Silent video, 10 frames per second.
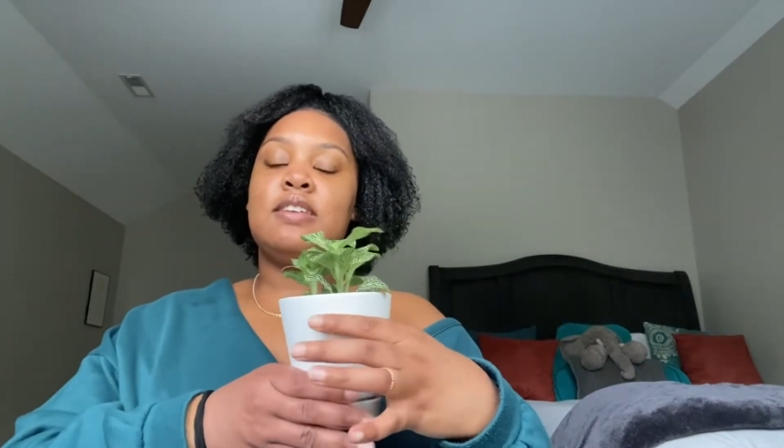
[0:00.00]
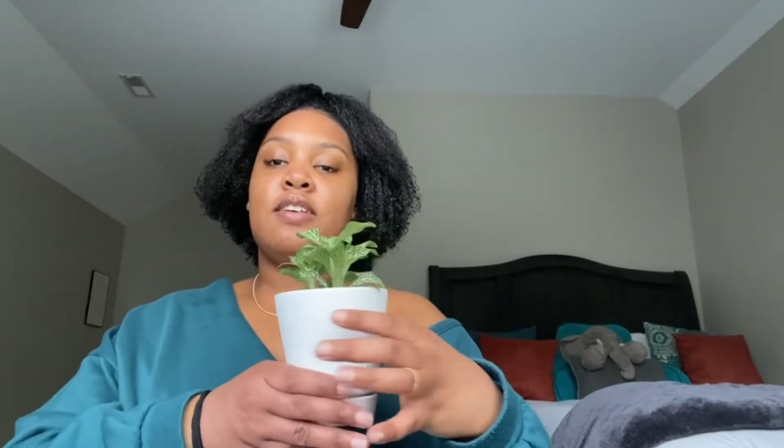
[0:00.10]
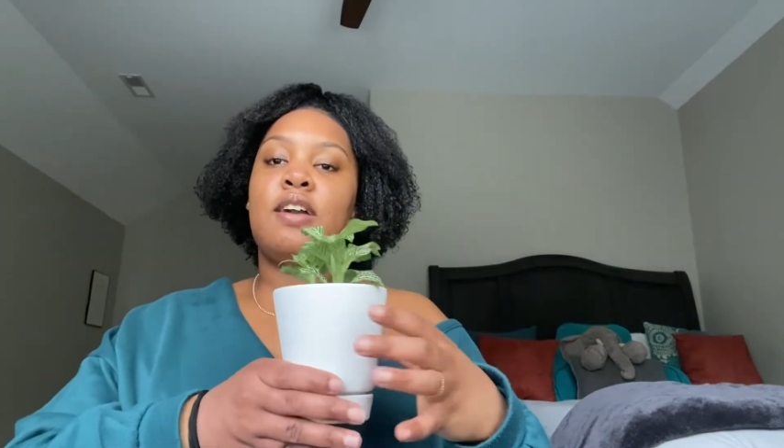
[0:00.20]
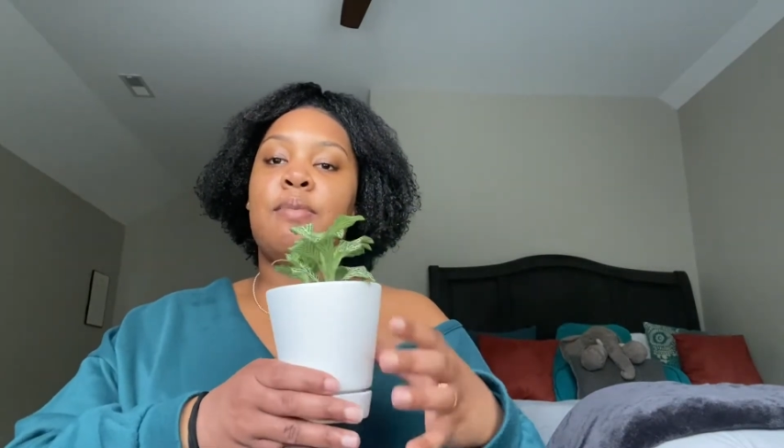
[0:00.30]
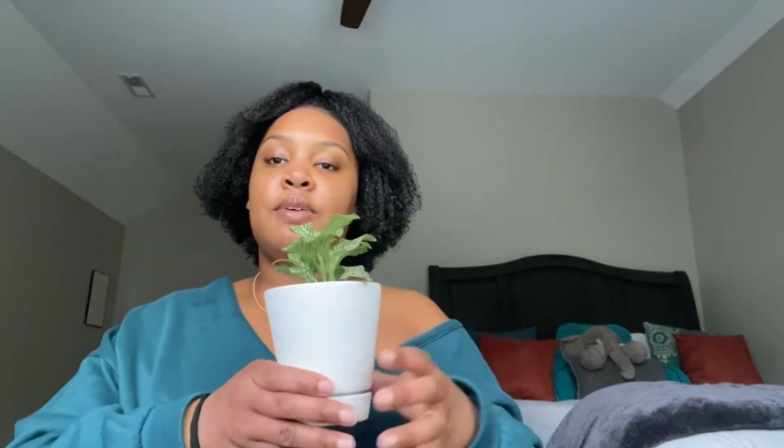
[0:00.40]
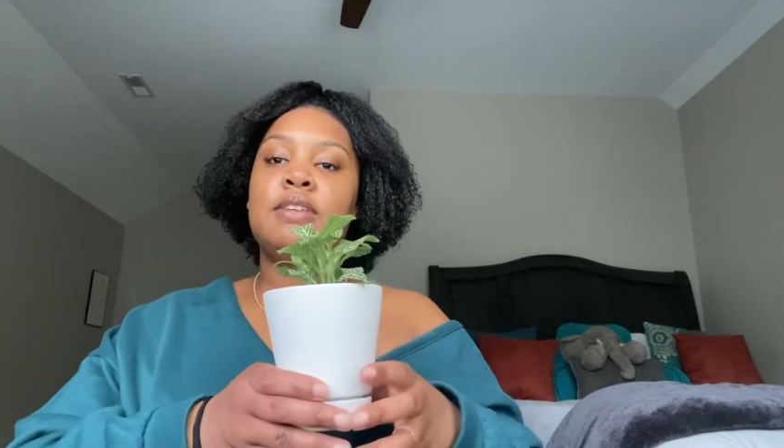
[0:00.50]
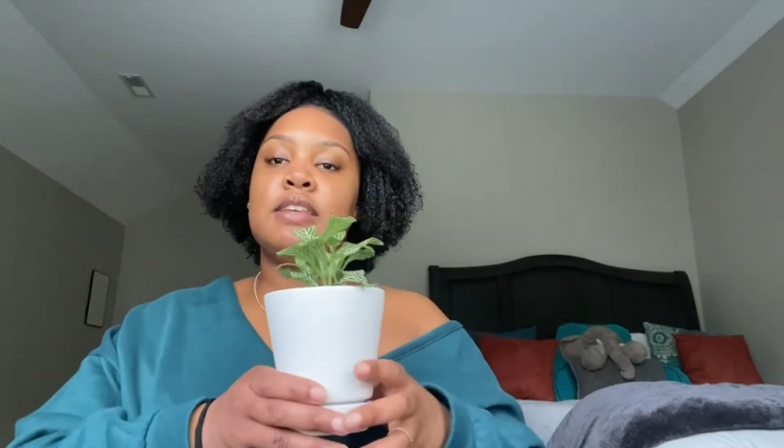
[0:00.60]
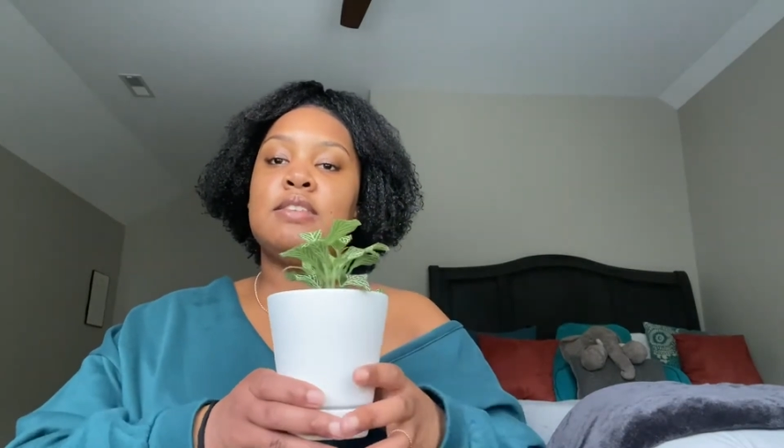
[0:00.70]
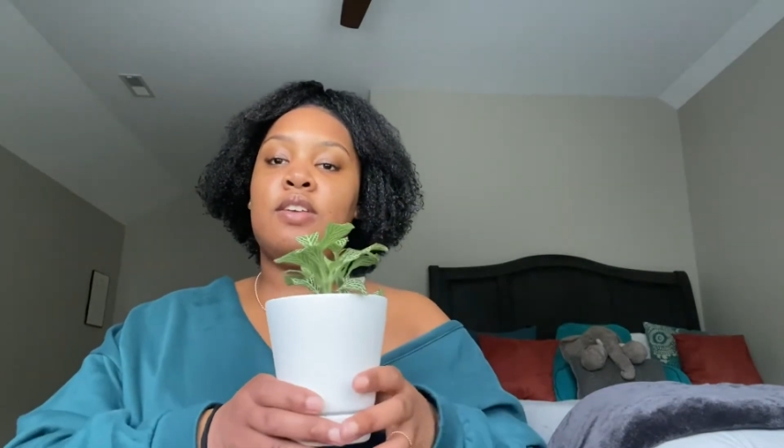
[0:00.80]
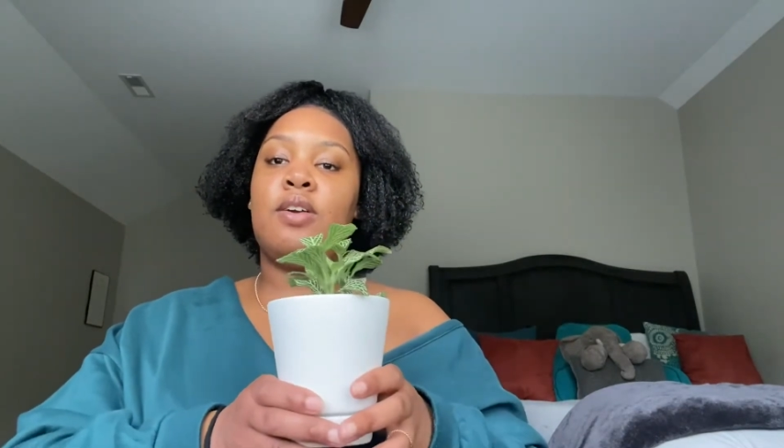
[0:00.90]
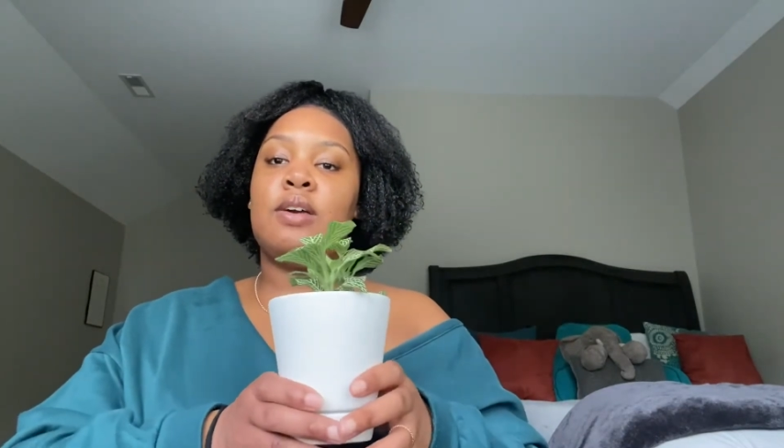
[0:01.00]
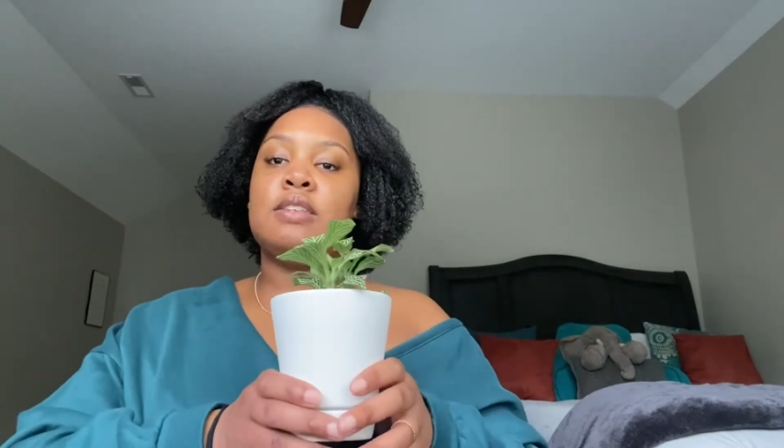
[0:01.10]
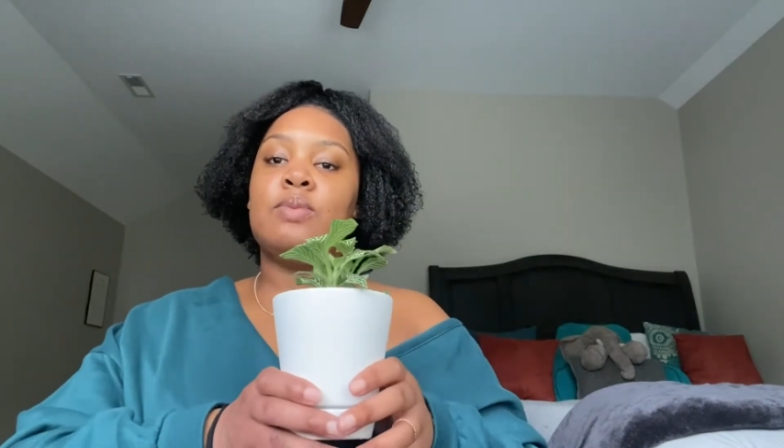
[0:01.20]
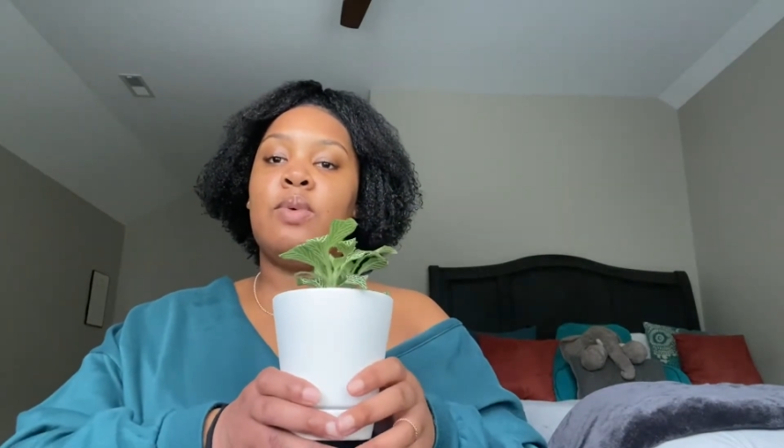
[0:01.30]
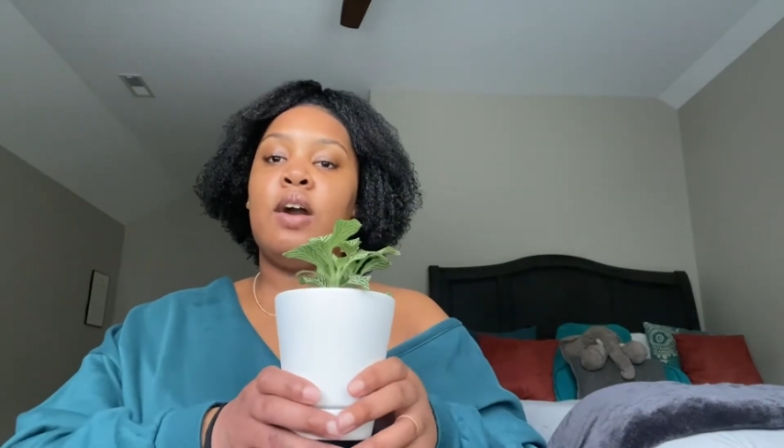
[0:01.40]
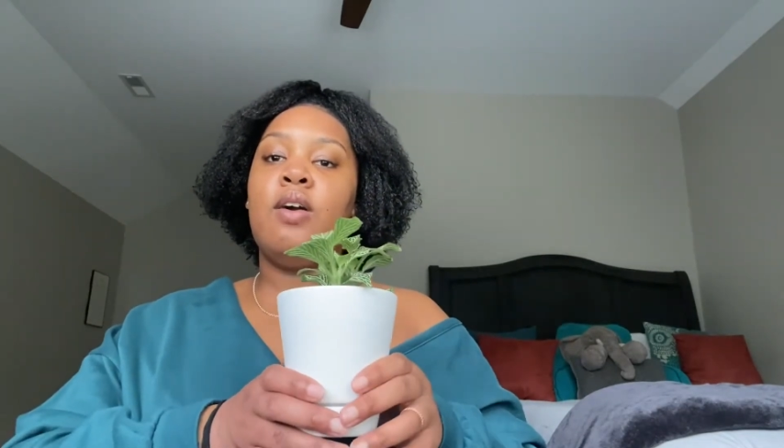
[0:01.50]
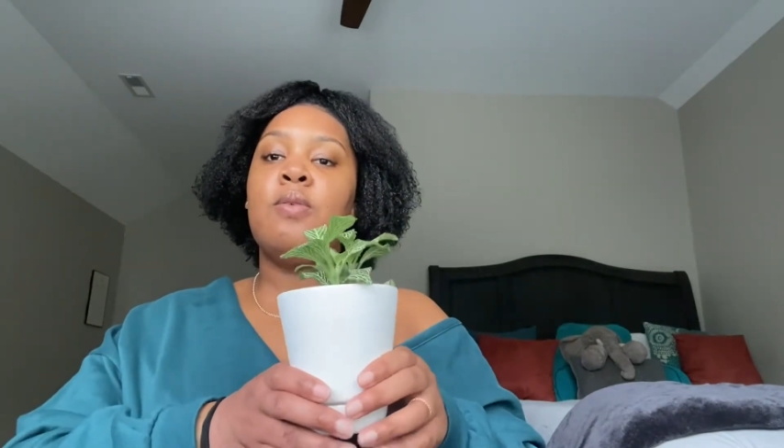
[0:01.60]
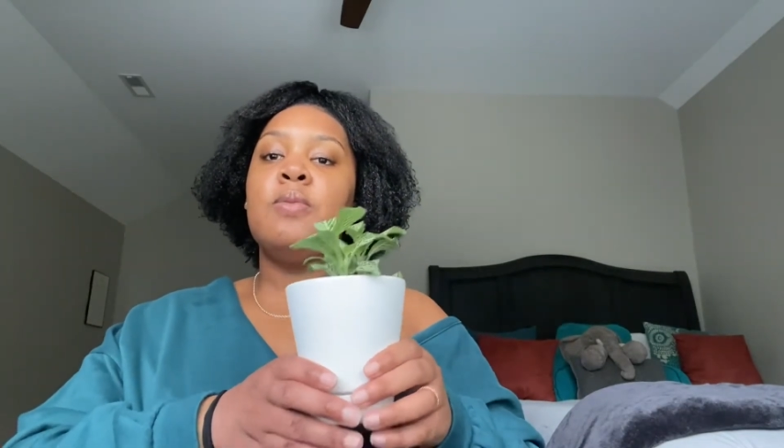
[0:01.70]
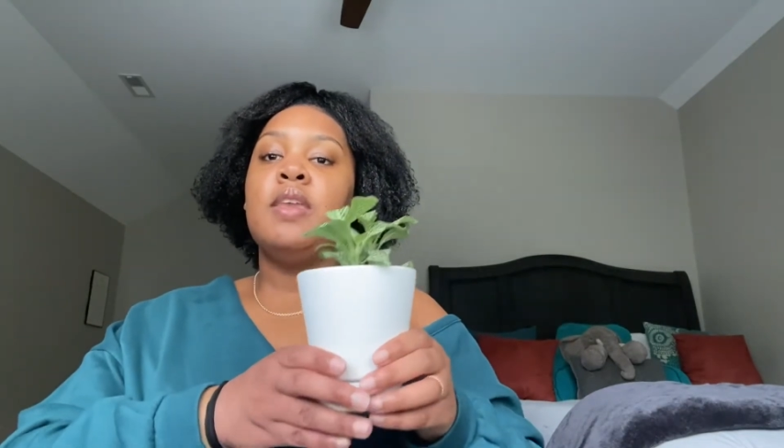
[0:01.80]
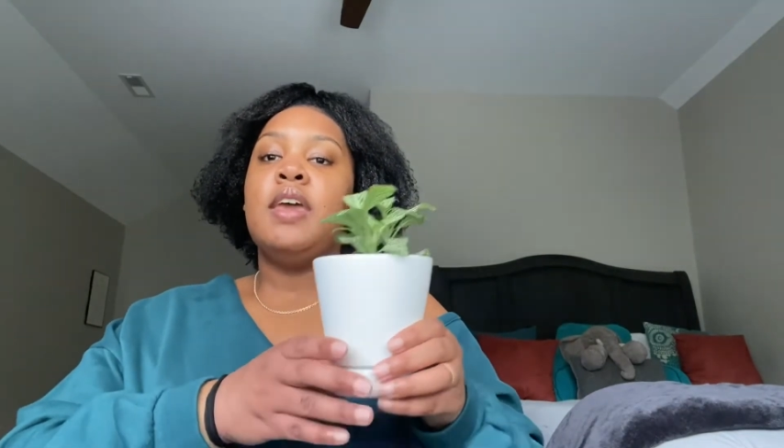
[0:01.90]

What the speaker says: a couple of days ago as well.